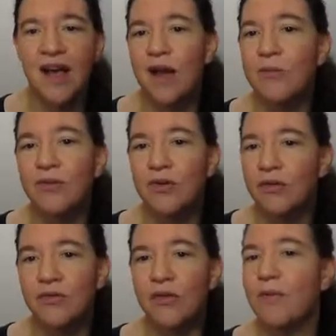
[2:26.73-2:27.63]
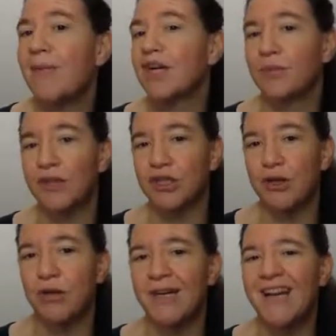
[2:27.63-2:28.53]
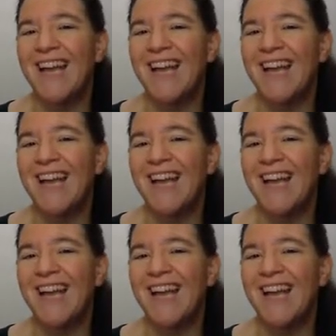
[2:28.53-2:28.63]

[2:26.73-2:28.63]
I'm good for much, much longer.